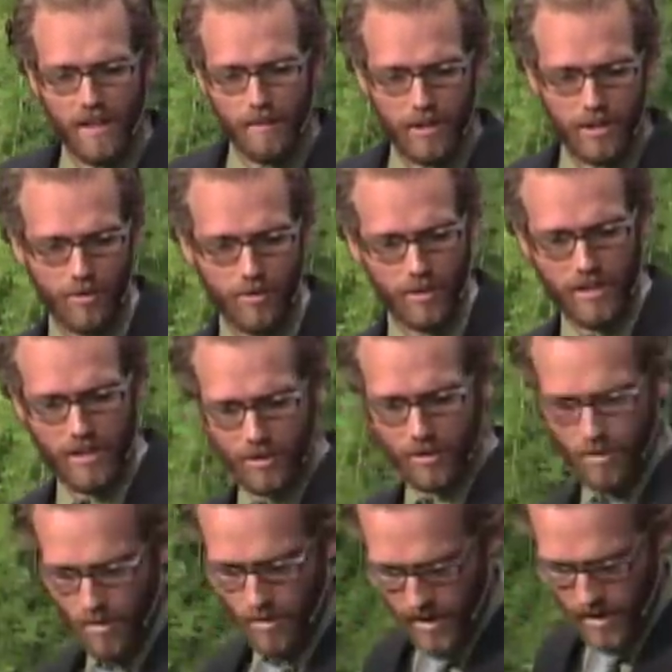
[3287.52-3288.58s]
Let me just read this
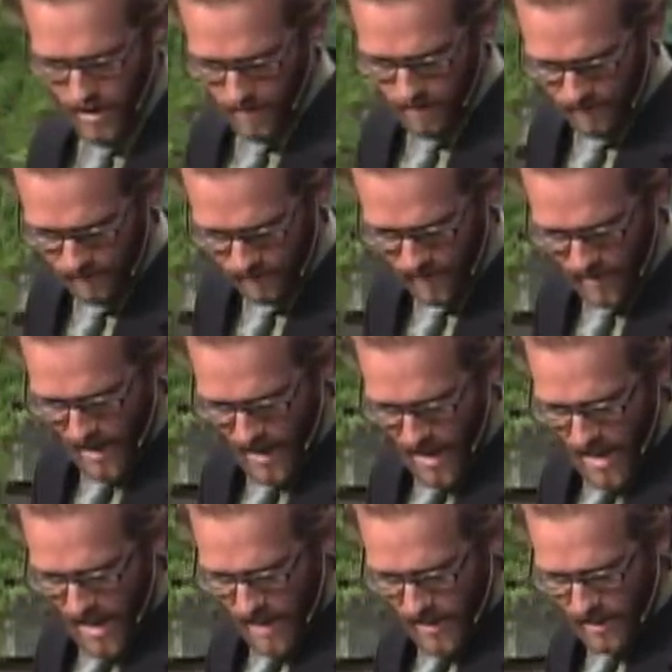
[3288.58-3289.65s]
quote here.
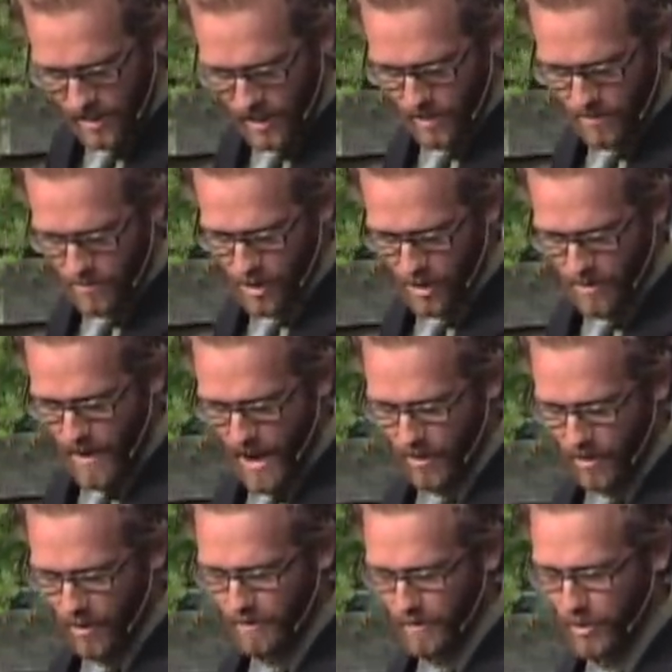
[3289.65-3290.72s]
"The subject
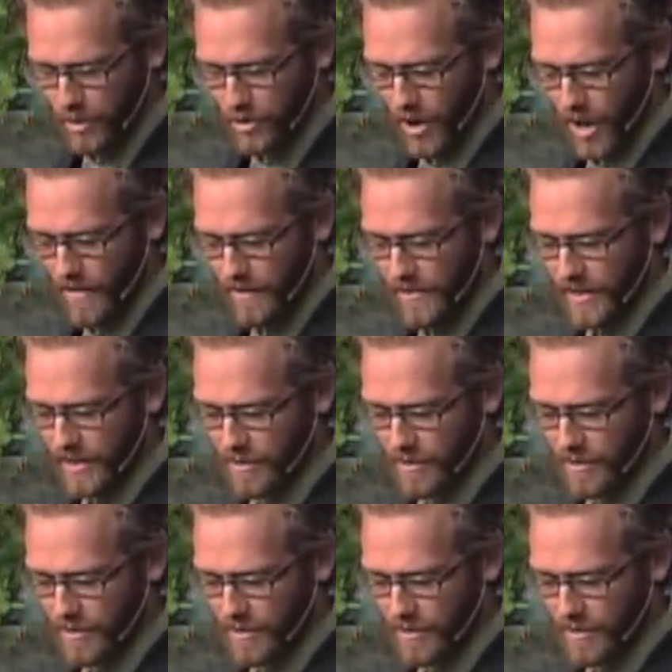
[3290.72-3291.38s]
matter of blues often